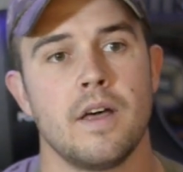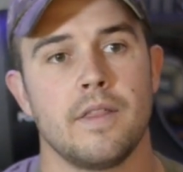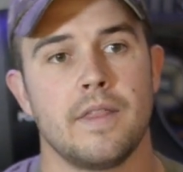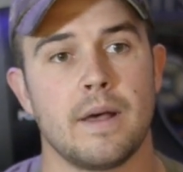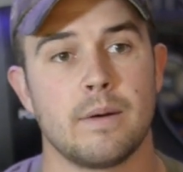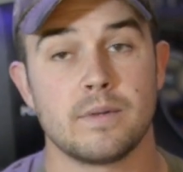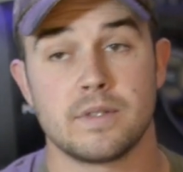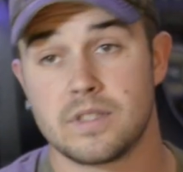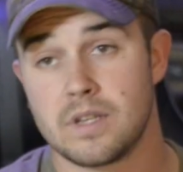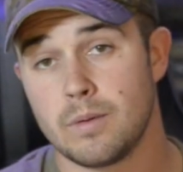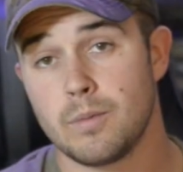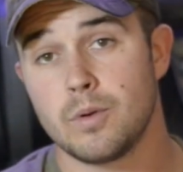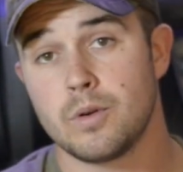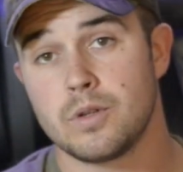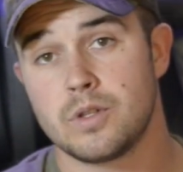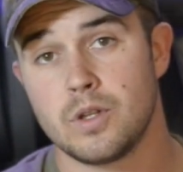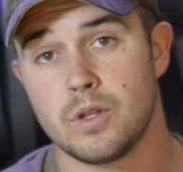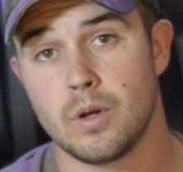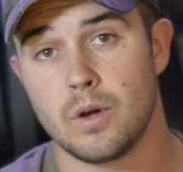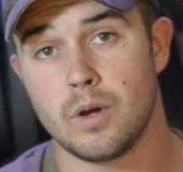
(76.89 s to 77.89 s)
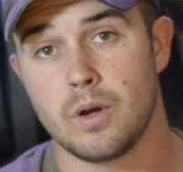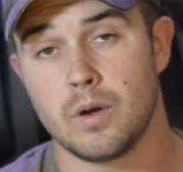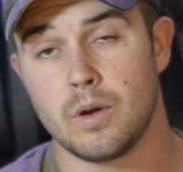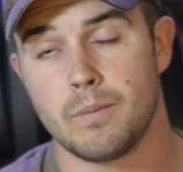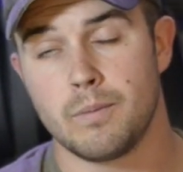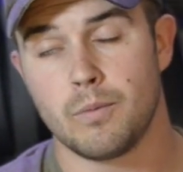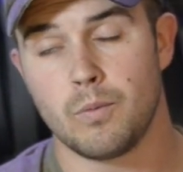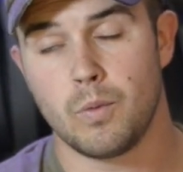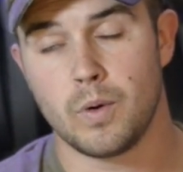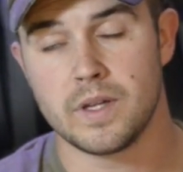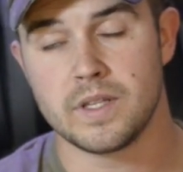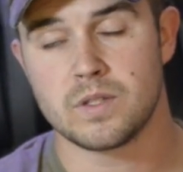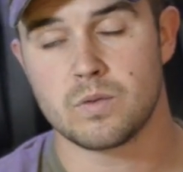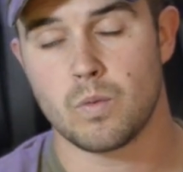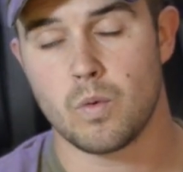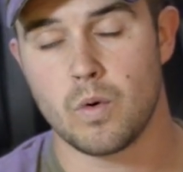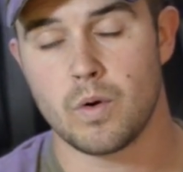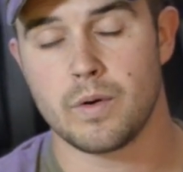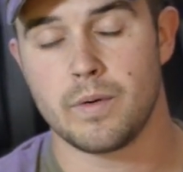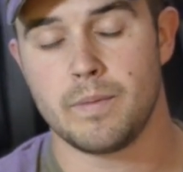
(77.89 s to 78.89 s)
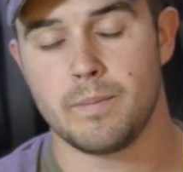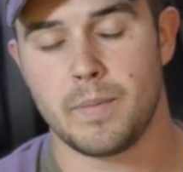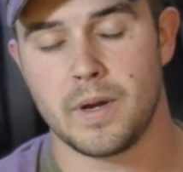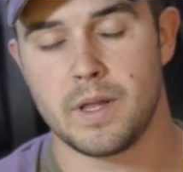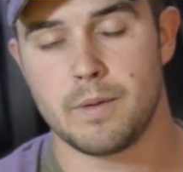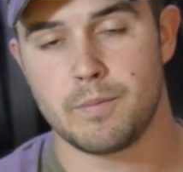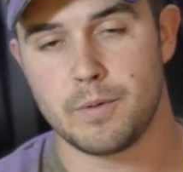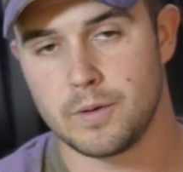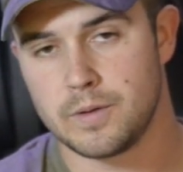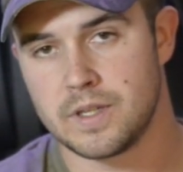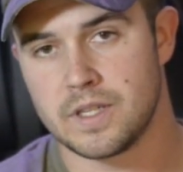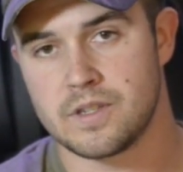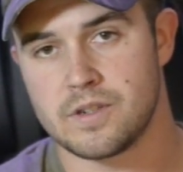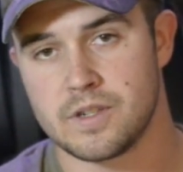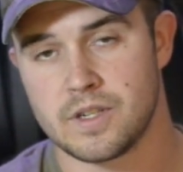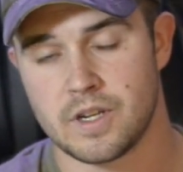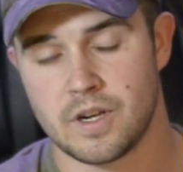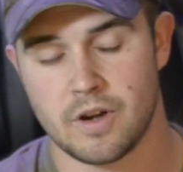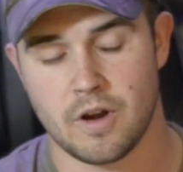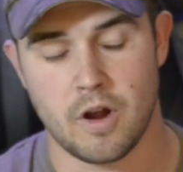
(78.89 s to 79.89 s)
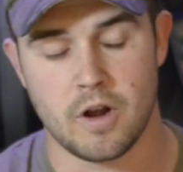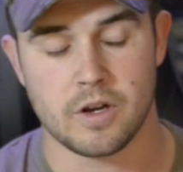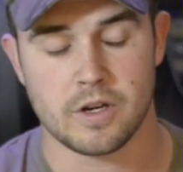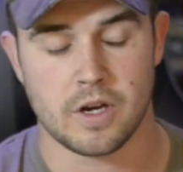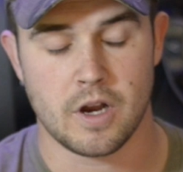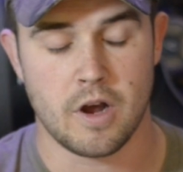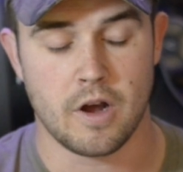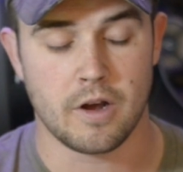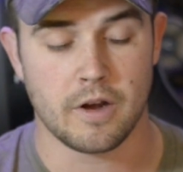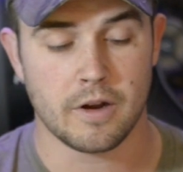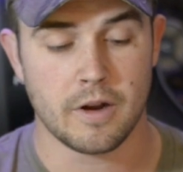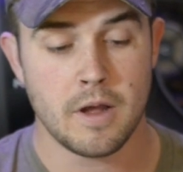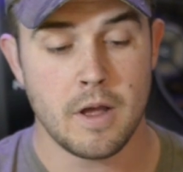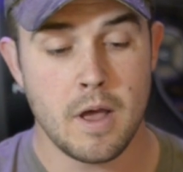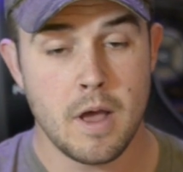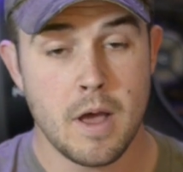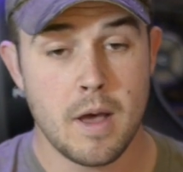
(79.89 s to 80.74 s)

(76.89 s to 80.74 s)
that was similar to the ones worn by the protesters in Hong Kong,